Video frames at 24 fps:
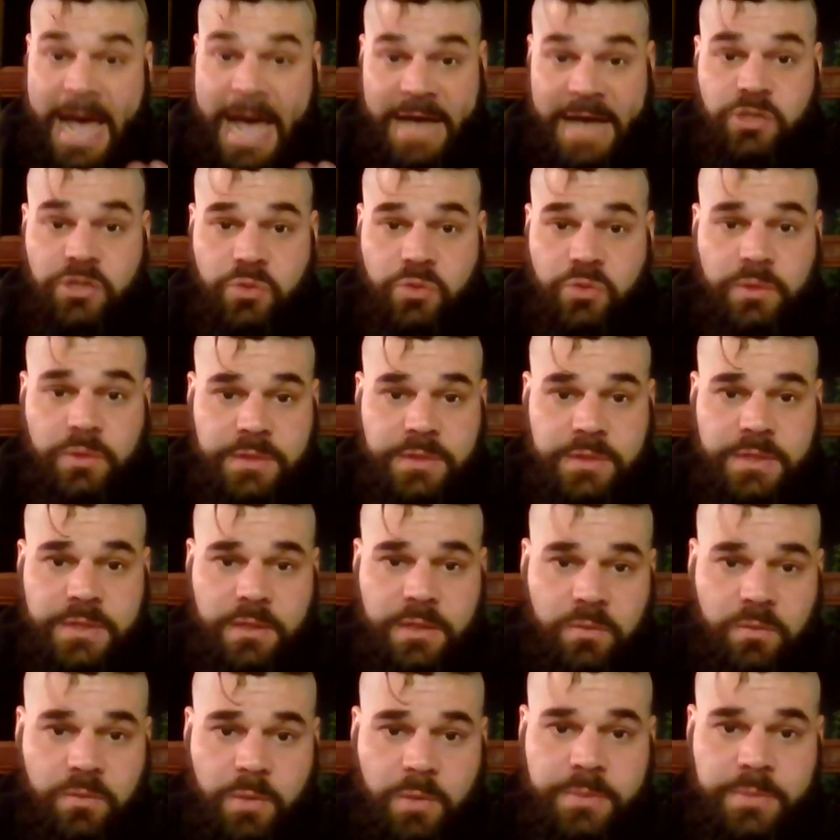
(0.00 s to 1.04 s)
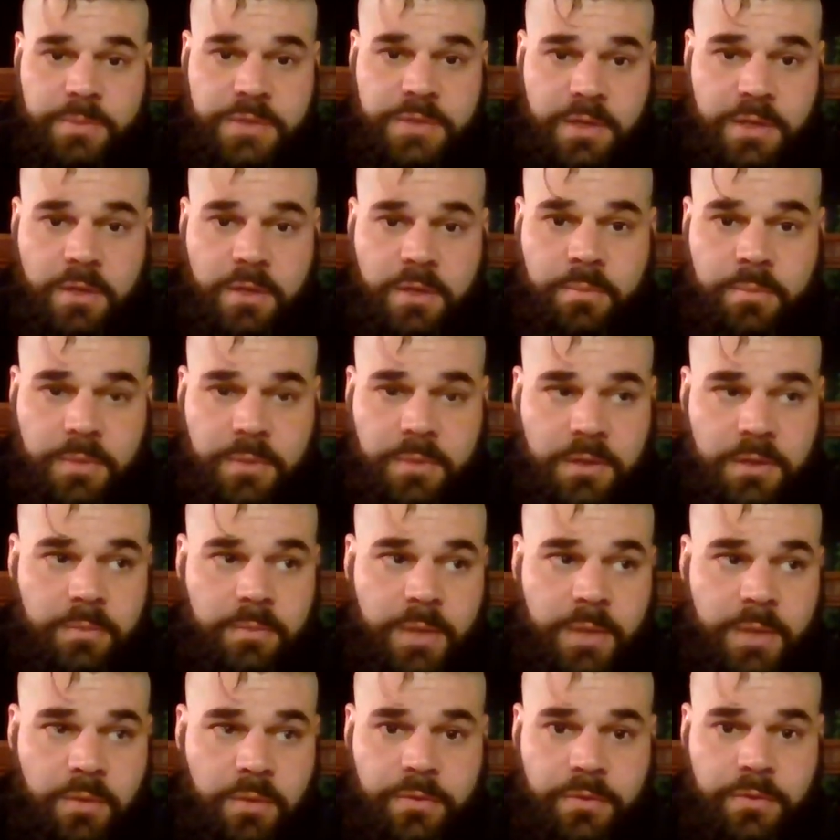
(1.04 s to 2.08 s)
actually set the website up in
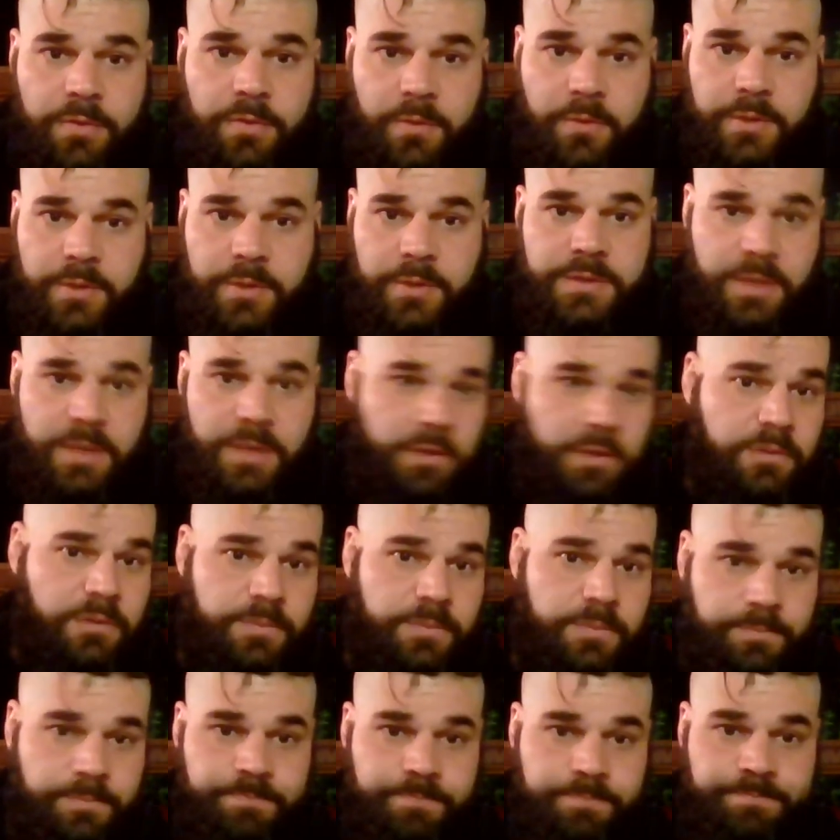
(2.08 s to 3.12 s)
about 30 seconds.